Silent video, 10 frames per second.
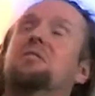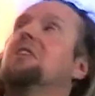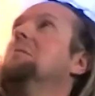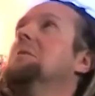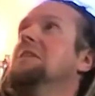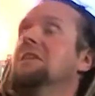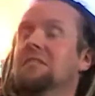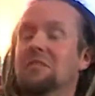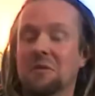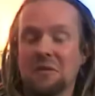looked up at it,
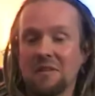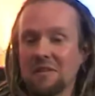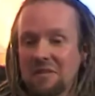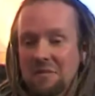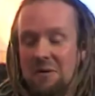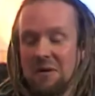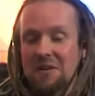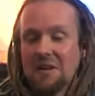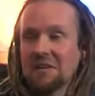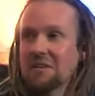thought, my
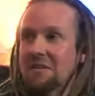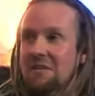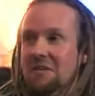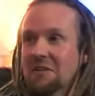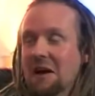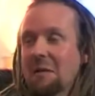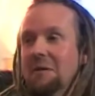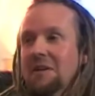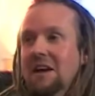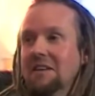God, what's going to
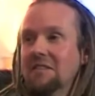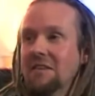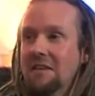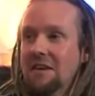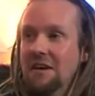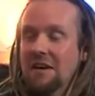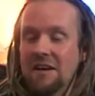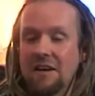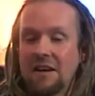happen next. Yeah.